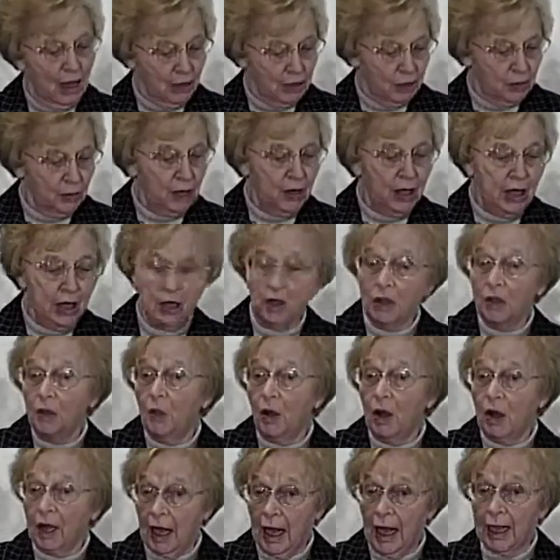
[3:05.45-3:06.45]
So here's
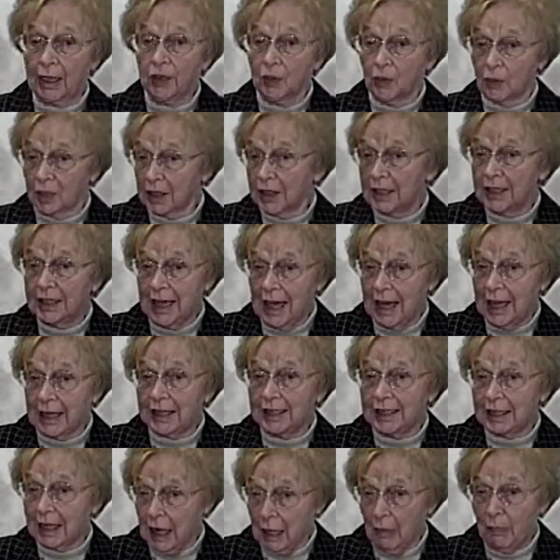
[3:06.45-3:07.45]
what God's Word
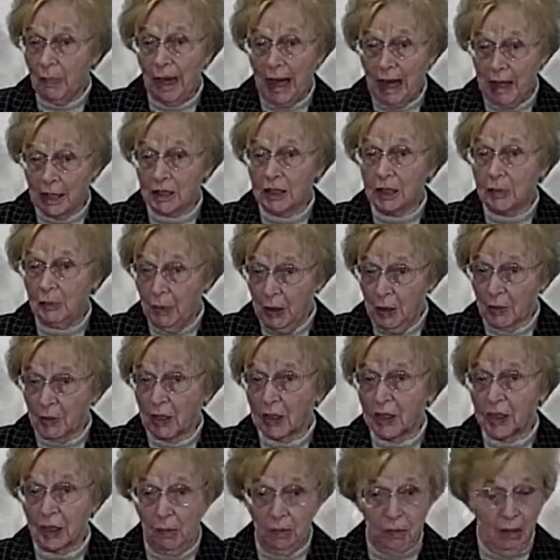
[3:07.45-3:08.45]
says about
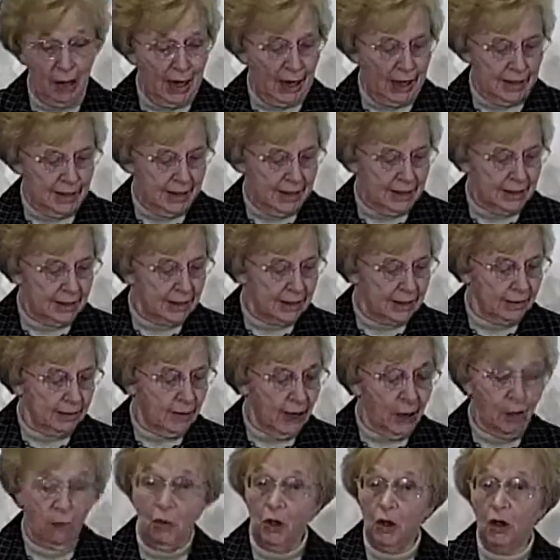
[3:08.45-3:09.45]
spiritual blindness,
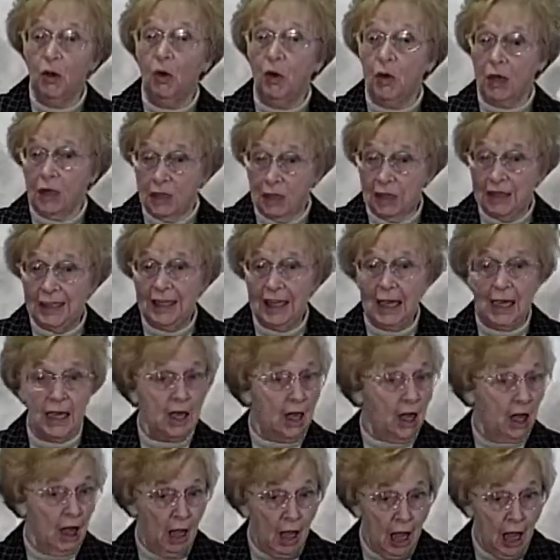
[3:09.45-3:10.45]
and we're going to see
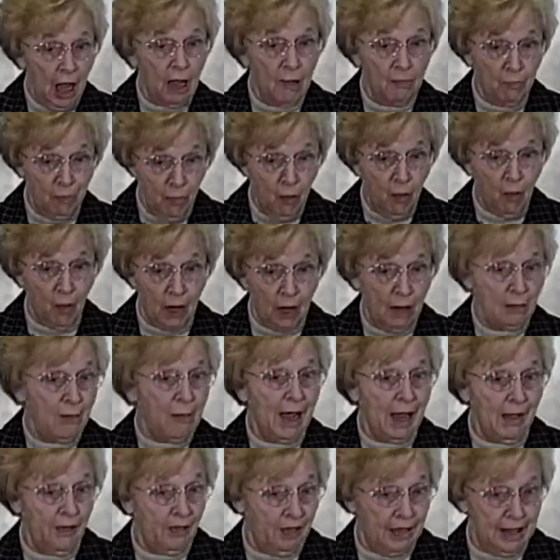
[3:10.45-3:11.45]
a lot more
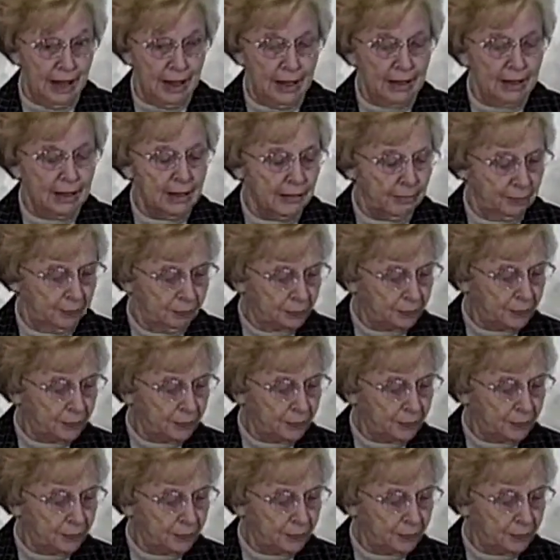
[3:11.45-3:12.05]
about these.